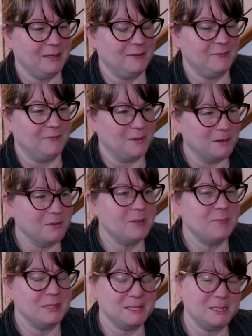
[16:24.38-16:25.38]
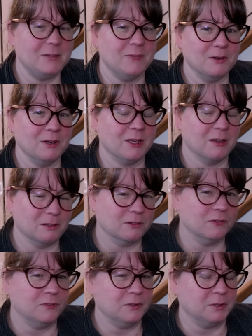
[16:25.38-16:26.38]
very busy, very
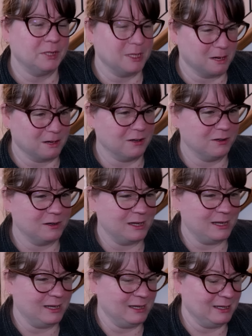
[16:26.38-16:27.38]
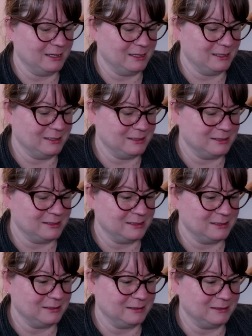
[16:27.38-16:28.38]
colorful yarn, and
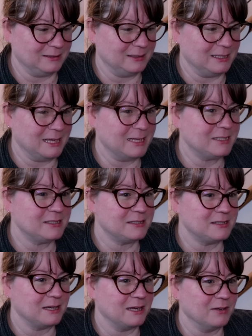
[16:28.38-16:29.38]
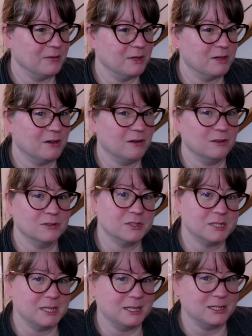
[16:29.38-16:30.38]
last I recall
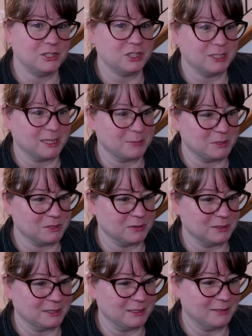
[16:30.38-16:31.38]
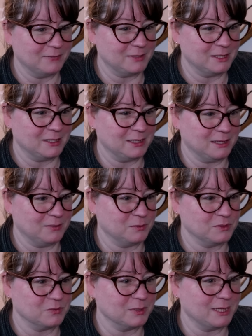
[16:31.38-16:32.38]
her saying she absolutely loved it and
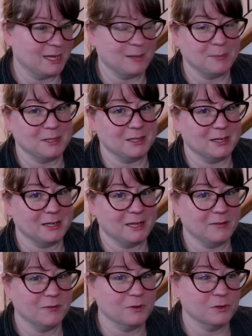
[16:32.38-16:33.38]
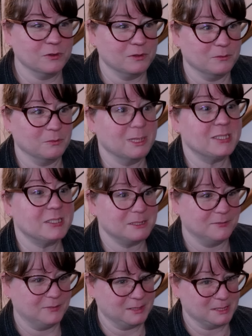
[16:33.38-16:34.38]
was really happy that I gave her the rest
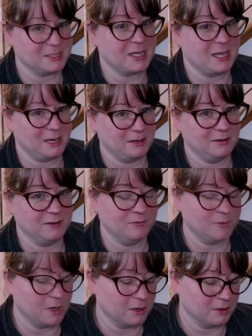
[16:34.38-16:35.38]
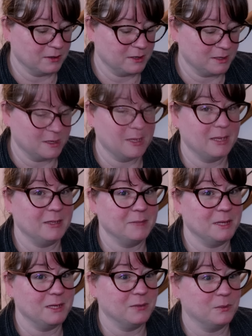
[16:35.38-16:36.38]
of the skein of yarn that I had
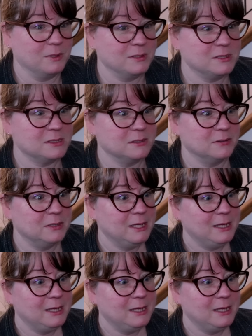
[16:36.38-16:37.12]
made it with. So